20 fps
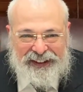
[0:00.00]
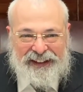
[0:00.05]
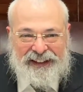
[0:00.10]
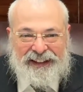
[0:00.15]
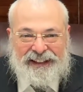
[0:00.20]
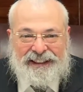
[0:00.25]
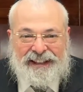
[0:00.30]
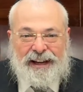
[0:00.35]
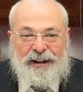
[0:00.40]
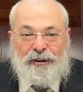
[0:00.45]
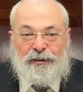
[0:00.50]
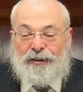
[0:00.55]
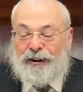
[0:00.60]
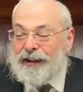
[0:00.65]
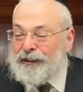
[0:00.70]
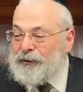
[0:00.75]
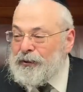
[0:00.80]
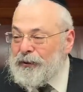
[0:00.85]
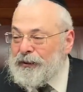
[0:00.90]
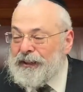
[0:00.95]
Later on, I
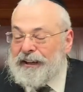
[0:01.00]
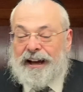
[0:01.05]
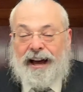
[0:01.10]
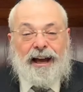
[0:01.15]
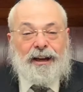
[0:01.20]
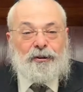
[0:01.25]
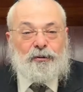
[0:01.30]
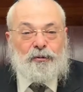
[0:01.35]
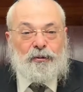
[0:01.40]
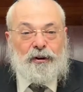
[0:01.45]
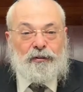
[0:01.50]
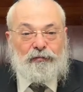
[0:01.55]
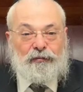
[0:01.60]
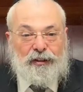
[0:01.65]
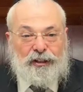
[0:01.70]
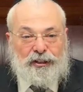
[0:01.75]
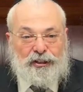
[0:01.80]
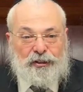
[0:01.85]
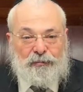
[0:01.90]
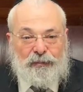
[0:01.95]
told the guy who
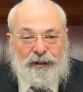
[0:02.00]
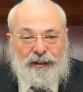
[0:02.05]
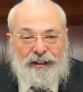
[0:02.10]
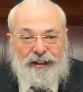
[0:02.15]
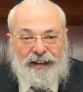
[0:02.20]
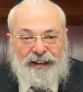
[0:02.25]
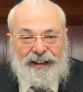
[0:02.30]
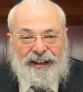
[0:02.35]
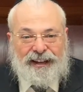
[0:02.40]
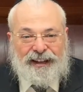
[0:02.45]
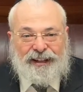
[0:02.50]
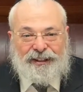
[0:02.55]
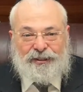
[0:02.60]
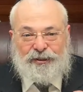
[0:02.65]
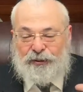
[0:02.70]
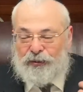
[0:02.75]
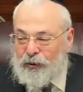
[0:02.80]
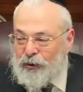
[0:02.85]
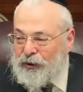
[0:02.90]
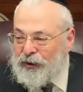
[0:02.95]
convinced me
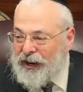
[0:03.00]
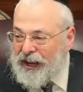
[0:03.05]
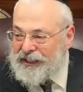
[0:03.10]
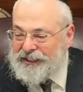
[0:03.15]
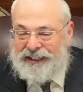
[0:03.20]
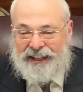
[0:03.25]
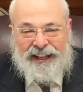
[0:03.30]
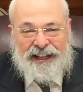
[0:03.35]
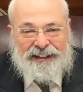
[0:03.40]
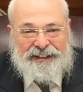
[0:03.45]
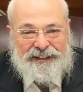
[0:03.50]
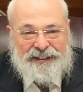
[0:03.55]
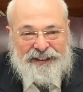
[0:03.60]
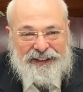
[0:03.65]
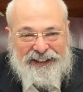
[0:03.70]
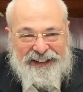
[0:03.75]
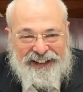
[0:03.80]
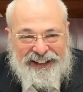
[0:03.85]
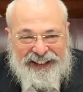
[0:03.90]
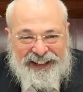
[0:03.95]
to organize a get,
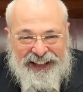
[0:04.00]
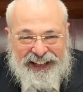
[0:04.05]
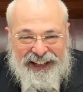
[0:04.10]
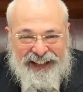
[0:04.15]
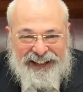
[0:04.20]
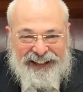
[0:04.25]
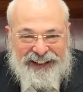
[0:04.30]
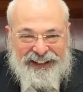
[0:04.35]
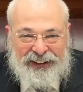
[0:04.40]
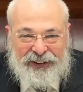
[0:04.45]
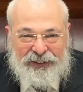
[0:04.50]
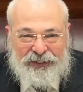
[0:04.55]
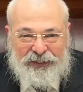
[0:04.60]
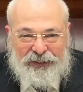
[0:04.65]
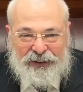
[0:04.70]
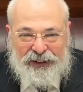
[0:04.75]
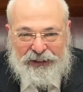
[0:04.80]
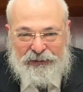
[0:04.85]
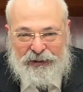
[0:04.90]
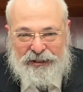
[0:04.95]

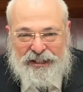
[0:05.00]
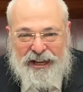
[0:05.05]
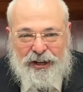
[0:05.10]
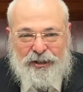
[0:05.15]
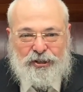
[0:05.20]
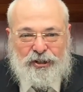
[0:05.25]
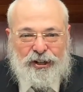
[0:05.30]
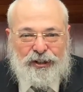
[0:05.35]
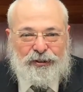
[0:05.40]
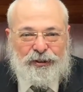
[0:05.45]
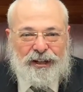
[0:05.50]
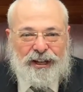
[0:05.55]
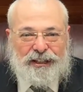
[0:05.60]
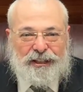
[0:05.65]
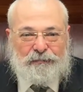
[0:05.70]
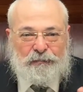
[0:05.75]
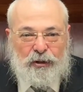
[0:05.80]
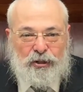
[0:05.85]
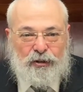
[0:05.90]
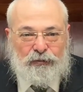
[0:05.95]
it was such a
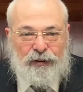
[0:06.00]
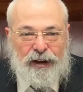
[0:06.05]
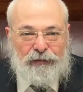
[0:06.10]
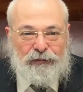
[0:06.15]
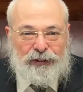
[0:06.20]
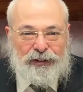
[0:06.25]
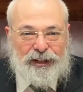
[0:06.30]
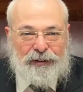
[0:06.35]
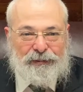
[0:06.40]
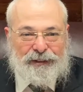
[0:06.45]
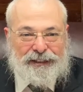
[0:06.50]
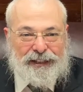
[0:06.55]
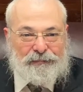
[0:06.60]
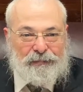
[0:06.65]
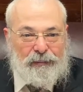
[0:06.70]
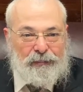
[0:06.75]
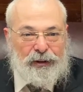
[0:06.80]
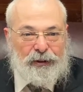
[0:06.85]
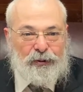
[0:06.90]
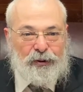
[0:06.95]
special favor to him. I said,
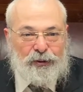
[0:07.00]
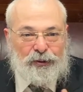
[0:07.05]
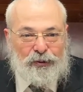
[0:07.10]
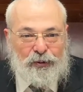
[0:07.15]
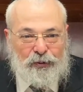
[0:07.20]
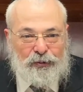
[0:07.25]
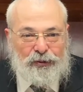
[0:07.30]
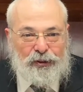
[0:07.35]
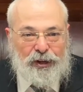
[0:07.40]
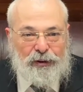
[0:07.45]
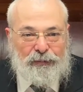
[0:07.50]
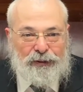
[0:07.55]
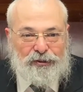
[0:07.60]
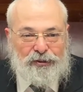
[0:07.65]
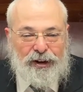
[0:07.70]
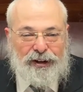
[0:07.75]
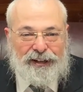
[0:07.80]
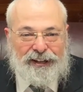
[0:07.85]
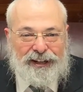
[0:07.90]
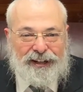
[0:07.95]
maybe you go and talk to him and
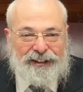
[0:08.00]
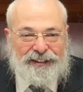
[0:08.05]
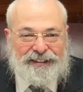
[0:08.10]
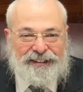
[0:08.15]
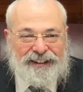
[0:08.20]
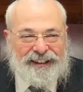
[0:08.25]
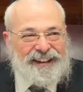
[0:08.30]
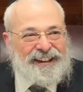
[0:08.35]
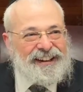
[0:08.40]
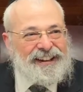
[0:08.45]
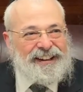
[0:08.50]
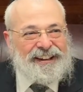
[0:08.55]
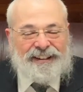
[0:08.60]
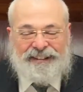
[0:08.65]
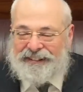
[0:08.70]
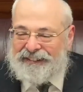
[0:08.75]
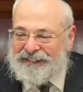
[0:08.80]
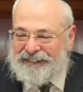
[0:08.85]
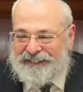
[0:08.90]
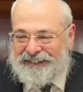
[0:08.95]
try to get it.
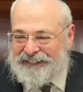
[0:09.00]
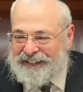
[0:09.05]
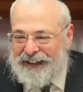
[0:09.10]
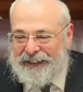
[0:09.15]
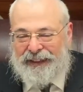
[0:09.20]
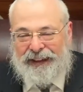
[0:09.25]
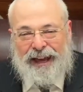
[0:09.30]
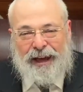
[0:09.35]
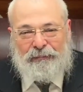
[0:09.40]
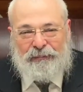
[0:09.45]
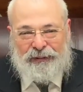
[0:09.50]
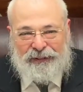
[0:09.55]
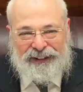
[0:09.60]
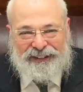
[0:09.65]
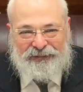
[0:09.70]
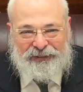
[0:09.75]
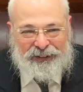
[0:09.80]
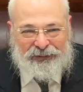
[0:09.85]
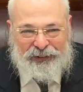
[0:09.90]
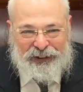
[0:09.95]
Nothing happened.
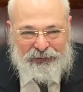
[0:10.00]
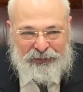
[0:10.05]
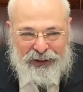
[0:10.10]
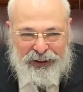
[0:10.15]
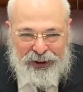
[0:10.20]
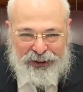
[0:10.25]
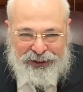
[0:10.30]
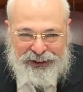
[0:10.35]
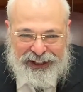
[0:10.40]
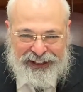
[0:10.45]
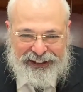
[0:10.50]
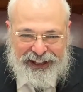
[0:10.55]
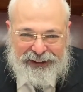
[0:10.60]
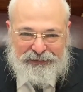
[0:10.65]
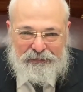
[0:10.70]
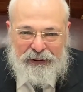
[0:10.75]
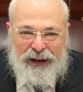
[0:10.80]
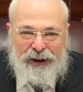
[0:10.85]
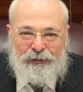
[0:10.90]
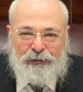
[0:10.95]
That we lost that
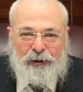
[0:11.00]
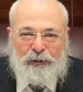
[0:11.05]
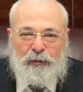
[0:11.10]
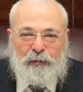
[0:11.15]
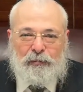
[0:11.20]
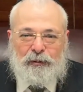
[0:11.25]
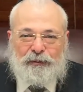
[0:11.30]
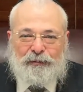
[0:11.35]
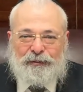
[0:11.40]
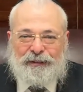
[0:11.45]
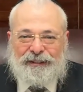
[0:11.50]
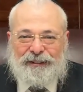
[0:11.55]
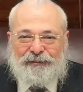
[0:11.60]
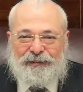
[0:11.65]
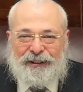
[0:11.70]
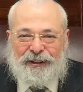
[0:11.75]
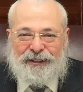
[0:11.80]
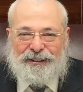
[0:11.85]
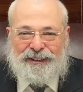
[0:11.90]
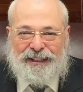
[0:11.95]
bag of equipment. We
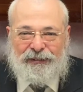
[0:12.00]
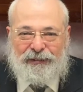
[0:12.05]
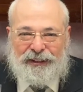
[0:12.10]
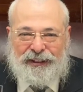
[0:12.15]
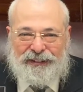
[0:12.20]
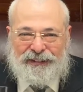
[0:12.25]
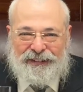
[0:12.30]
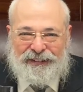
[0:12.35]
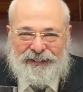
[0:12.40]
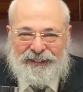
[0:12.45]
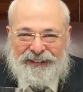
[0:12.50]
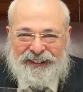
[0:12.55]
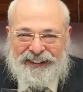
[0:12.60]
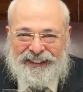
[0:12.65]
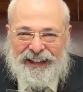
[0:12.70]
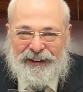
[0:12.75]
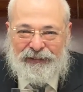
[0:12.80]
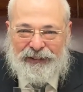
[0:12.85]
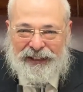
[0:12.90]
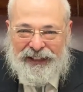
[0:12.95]
lost never
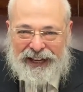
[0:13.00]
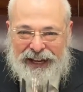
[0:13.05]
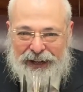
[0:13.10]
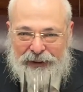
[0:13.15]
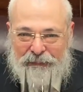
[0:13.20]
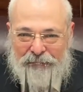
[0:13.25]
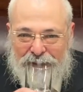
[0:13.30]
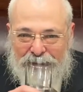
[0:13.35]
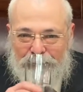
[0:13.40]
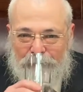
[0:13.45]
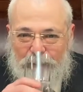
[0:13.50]
to get it back.